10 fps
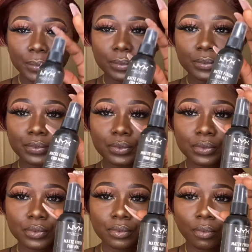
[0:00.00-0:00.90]
Next,
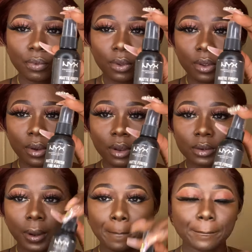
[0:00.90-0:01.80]
I am going to be
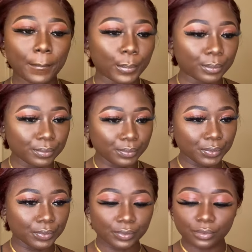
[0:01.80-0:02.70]
setting my
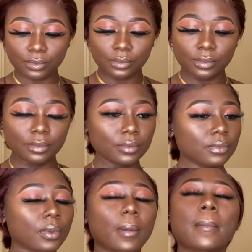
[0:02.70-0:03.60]
face and that
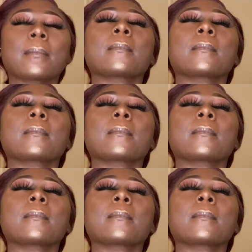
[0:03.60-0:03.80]
would be